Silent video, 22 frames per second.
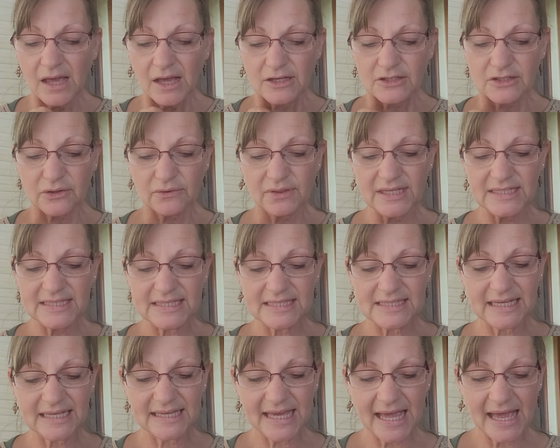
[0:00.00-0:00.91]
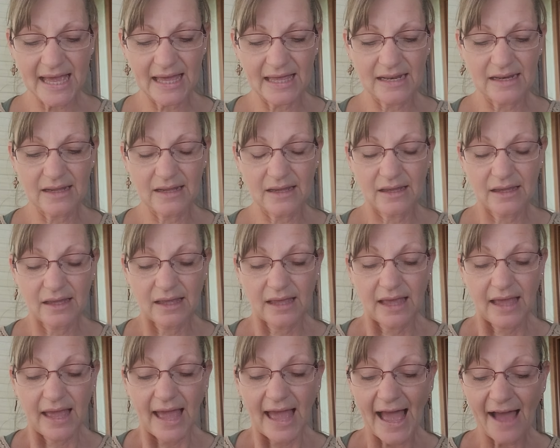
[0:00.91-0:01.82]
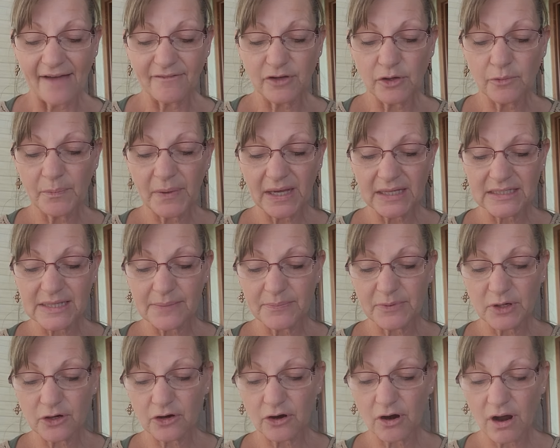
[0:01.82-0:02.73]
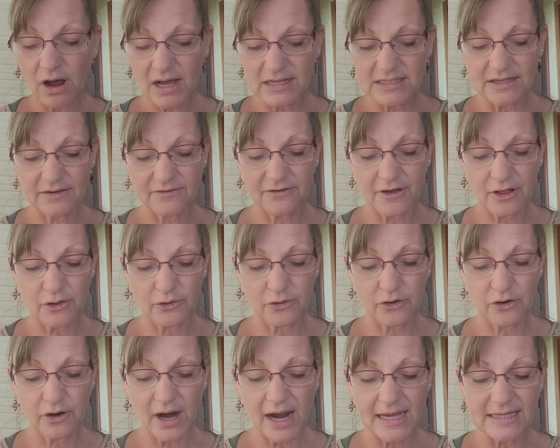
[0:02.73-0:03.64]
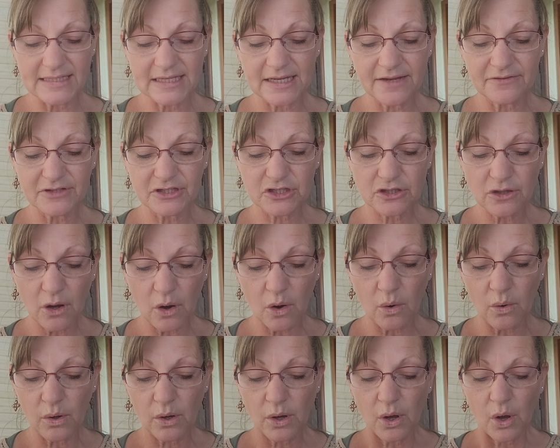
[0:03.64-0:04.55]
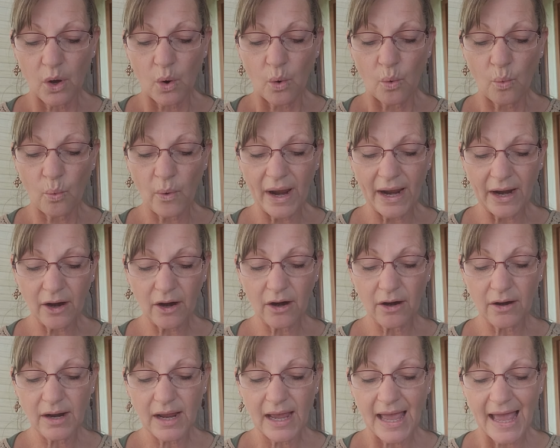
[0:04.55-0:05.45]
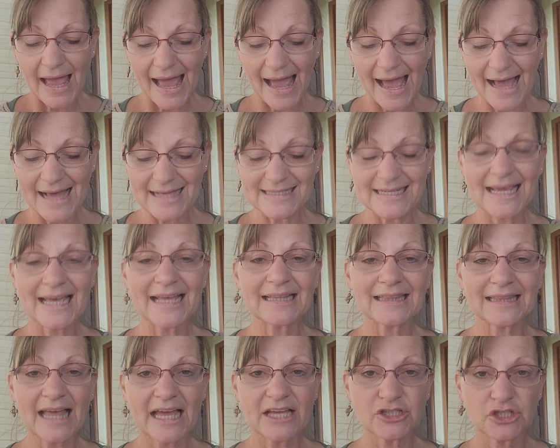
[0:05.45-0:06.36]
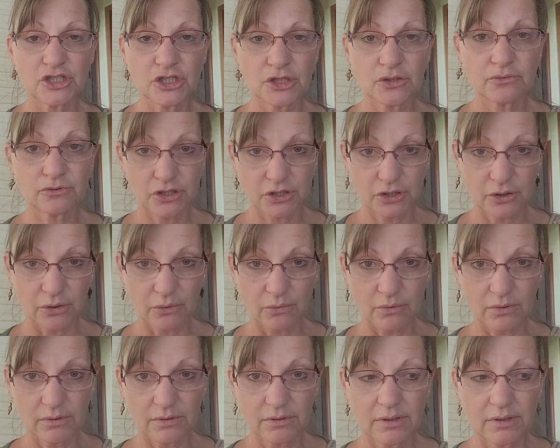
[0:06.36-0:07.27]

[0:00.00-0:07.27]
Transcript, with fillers: So this is again, have you picked up your cross and followed Christ? If so, where has it led you to?